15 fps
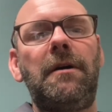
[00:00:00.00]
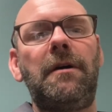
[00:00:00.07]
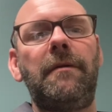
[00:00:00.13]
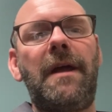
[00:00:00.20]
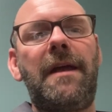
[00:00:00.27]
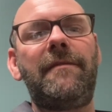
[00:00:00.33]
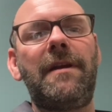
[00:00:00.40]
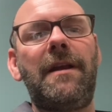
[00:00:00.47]

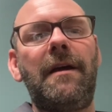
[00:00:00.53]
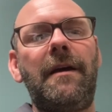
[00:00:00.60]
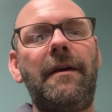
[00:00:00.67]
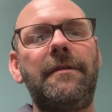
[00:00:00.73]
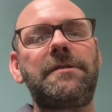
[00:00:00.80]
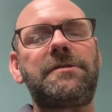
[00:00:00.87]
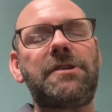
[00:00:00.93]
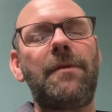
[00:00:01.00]

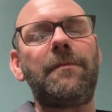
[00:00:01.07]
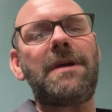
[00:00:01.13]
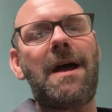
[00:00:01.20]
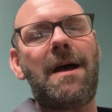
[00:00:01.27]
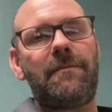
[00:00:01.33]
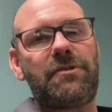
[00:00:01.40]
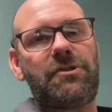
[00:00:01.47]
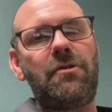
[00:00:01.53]
Even
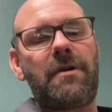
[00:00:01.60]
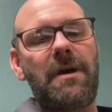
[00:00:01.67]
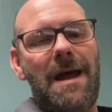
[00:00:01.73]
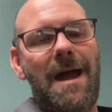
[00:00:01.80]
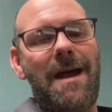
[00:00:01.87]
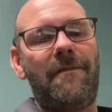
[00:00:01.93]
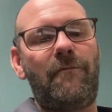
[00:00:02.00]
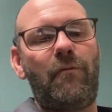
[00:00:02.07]
sometimes you can
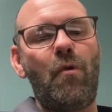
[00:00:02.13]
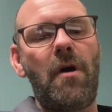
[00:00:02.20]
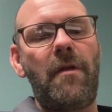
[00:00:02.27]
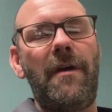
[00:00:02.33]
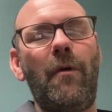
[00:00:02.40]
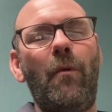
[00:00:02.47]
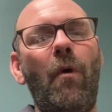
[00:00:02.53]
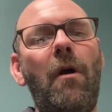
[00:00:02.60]
have one
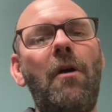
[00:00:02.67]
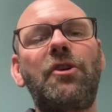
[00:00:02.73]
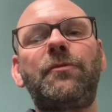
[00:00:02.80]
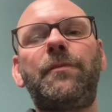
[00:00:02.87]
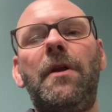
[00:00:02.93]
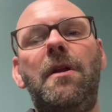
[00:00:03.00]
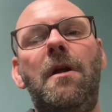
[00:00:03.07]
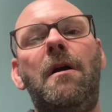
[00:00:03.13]
that works
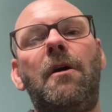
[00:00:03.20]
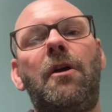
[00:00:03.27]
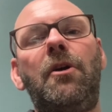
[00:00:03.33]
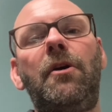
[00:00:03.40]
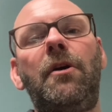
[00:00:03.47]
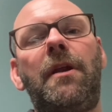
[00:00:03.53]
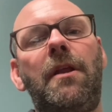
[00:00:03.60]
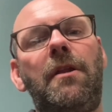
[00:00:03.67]
but not
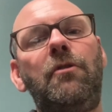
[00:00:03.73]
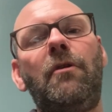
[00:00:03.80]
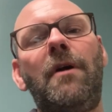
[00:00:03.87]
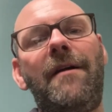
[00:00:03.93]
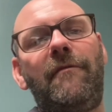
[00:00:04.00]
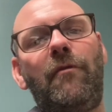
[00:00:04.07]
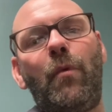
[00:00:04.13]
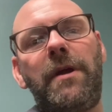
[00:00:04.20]
good, and you'll
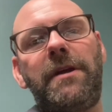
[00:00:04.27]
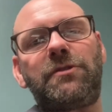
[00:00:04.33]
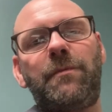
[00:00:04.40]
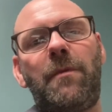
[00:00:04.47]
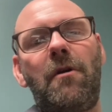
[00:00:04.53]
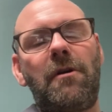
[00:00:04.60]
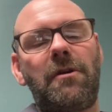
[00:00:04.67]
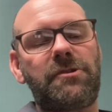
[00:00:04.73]
have a weak
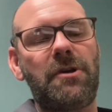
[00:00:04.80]
spark.